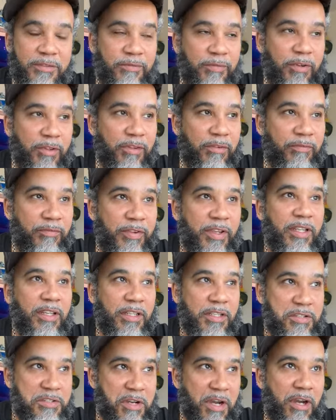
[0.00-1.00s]
for the
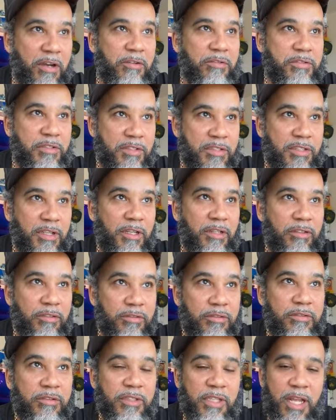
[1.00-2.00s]
Philly Jones. So
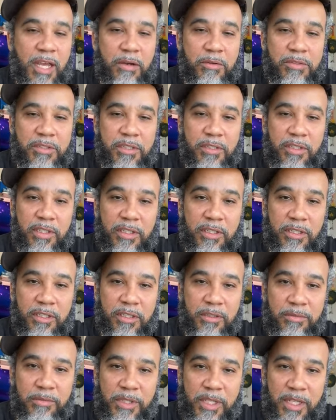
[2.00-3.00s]
that was a
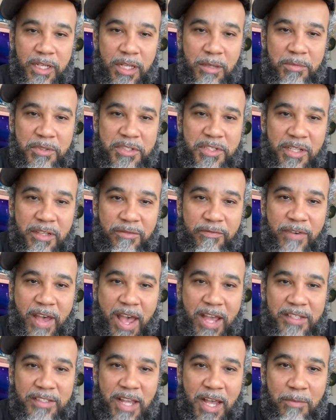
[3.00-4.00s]
dub. Let me see
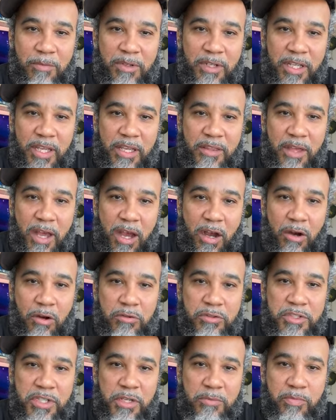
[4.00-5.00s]
facts. I believe the
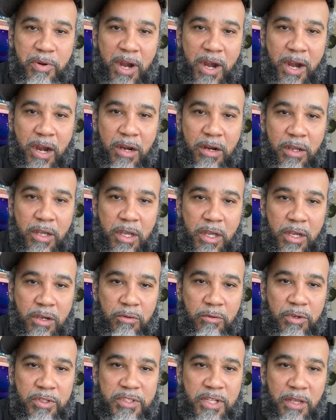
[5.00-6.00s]
OG pair
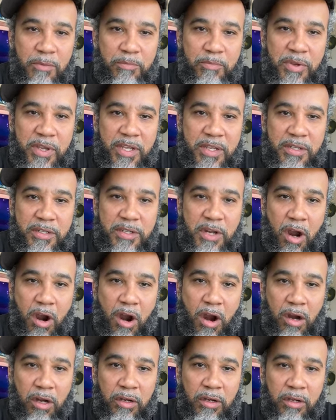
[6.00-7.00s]
was a bit
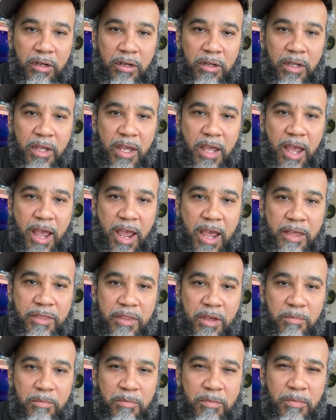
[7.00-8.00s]
darker.
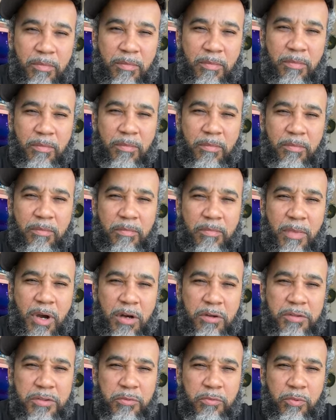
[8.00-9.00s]
And the
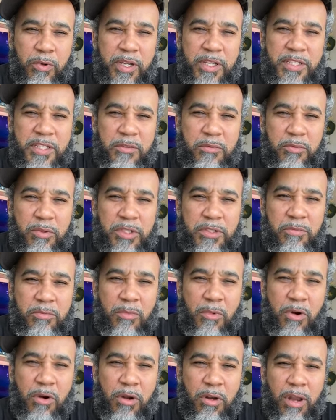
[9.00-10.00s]
most recent was
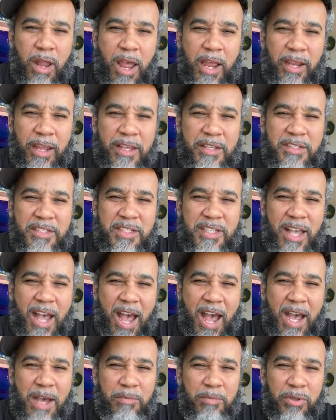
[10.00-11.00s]
more like a
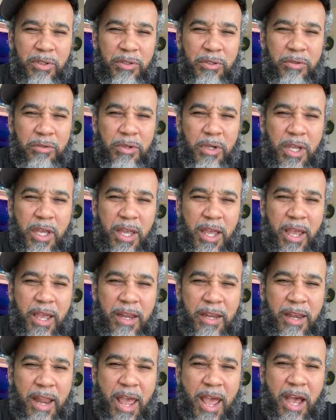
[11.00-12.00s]
sky blue.
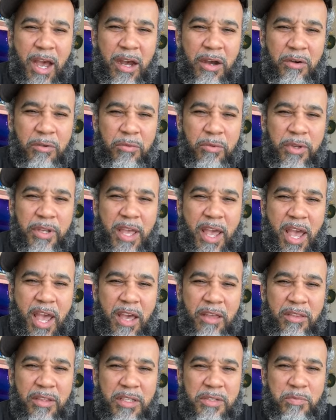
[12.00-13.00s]
And now we
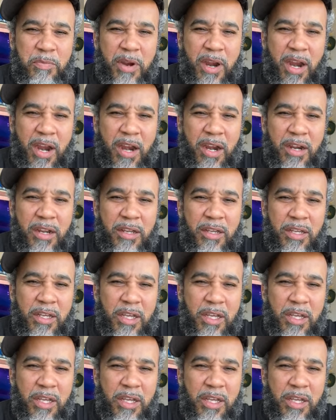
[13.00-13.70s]
have this pair,